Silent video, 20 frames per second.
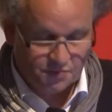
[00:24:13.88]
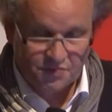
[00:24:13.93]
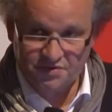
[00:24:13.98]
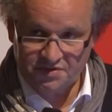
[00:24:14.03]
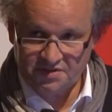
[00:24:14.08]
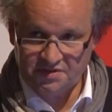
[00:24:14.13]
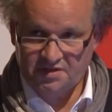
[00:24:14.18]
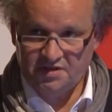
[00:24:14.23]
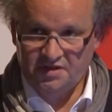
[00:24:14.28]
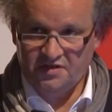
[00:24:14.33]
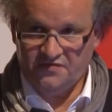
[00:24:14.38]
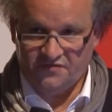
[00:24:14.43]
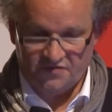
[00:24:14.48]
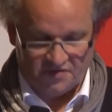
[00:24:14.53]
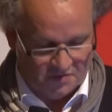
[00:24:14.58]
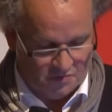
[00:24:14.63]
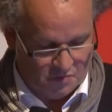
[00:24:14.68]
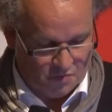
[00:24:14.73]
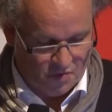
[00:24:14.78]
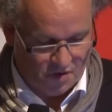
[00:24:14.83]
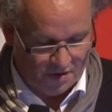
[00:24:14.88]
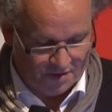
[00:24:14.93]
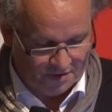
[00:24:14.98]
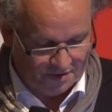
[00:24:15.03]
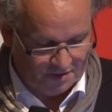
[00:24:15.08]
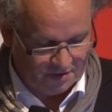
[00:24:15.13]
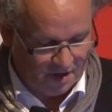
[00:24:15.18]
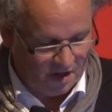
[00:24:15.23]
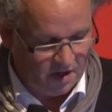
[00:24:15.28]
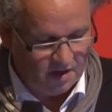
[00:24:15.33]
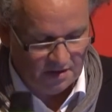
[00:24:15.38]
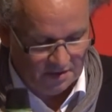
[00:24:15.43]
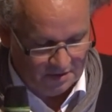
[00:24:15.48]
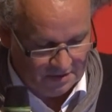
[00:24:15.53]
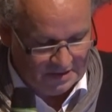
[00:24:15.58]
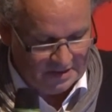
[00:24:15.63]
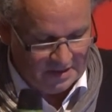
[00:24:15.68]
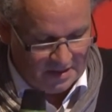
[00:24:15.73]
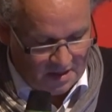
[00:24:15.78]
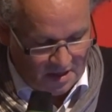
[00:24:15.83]
perceive the modern uh,
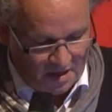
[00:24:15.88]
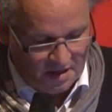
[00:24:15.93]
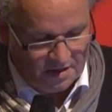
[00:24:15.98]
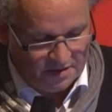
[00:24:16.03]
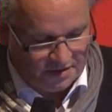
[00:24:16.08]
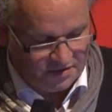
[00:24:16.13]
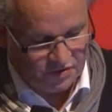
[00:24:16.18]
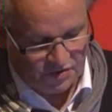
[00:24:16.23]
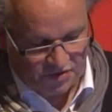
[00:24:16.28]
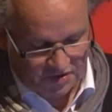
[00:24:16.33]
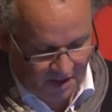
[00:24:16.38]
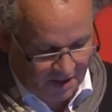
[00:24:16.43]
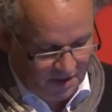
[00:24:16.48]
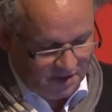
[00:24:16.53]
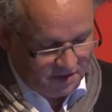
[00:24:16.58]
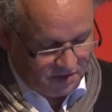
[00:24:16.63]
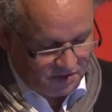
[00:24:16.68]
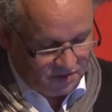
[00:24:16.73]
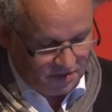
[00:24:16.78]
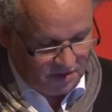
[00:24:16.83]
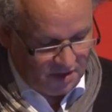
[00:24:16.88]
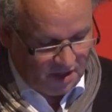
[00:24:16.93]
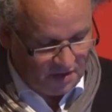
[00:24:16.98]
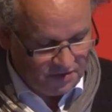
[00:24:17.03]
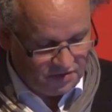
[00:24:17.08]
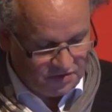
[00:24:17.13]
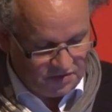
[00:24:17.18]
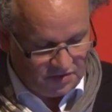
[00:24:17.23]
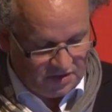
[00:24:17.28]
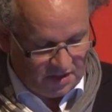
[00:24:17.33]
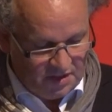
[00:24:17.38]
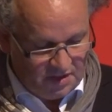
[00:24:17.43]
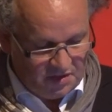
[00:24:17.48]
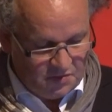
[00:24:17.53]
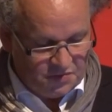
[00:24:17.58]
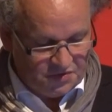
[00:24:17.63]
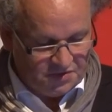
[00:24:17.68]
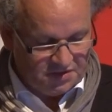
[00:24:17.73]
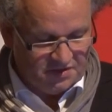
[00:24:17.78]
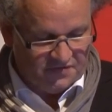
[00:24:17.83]
uh, society, sorry, how society
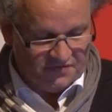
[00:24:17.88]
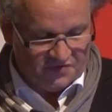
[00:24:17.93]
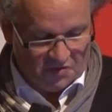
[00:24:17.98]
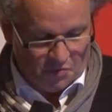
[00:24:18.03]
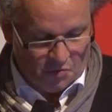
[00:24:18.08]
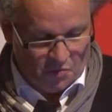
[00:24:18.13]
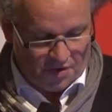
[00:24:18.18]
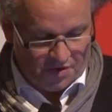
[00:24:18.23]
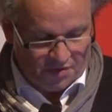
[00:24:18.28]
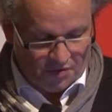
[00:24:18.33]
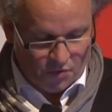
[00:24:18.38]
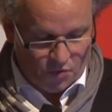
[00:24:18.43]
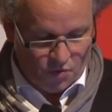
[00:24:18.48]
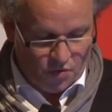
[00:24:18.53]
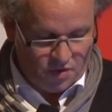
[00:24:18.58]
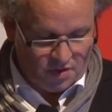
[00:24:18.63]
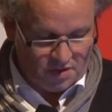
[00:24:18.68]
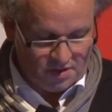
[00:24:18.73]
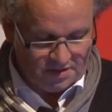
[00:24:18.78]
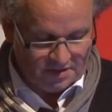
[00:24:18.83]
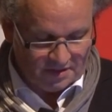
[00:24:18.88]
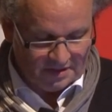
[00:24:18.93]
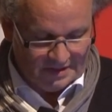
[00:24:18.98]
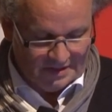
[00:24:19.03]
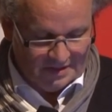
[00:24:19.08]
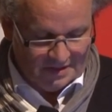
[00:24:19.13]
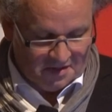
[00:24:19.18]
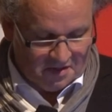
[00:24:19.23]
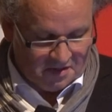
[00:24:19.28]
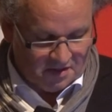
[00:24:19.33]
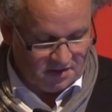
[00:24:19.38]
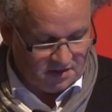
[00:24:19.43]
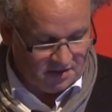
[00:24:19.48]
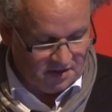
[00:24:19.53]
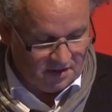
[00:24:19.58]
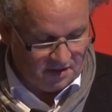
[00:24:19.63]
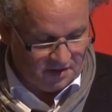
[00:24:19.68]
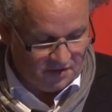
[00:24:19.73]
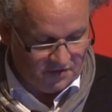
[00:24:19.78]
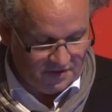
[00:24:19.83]
perceives the modern world is
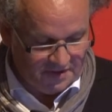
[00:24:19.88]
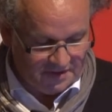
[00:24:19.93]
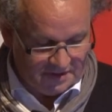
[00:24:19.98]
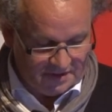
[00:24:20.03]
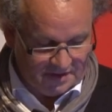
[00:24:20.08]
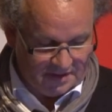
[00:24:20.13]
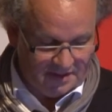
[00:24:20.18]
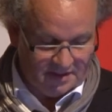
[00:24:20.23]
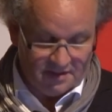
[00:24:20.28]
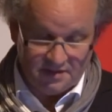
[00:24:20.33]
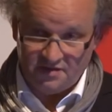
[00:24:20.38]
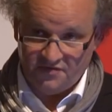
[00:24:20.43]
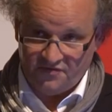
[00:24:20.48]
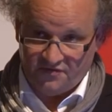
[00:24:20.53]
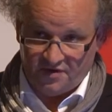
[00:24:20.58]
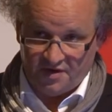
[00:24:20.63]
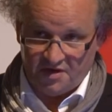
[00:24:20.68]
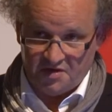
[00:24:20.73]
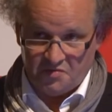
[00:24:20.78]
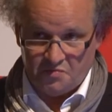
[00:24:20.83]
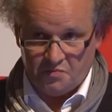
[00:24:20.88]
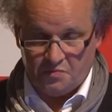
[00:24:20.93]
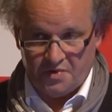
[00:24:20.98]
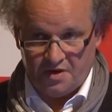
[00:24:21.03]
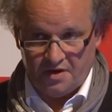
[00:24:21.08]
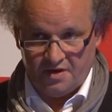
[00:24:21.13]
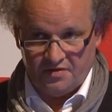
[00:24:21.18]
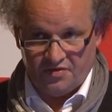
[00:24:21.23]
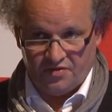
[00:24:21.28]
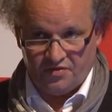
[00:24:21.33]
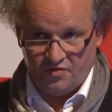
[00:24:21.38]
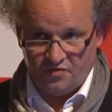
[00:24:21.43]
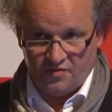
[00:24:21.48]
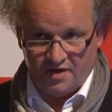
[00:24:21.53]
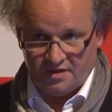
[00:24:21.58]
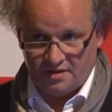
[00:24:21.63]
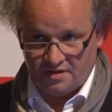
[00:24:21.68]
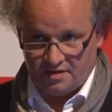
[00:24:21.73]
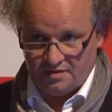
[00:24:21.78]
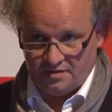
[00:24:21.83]
increasingly defined by
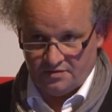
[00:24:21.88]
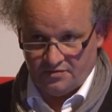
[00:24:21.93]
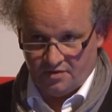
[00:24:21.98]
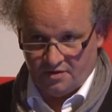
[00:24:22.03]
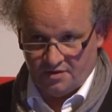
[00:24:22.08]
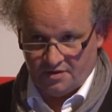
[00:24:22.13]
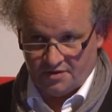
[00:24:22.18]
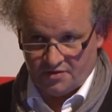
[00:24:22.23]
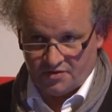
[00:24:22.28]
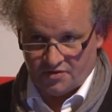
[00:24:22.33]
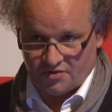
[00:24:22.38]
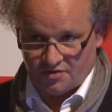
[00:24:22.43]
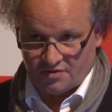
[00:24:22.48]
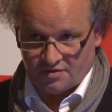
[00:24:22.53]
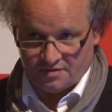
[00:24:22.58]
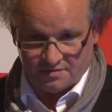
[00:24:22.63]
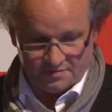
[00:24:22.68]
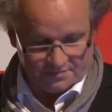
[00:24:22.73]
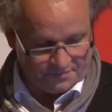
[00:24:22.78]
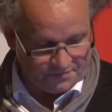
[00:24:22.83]
theoretical knowledge.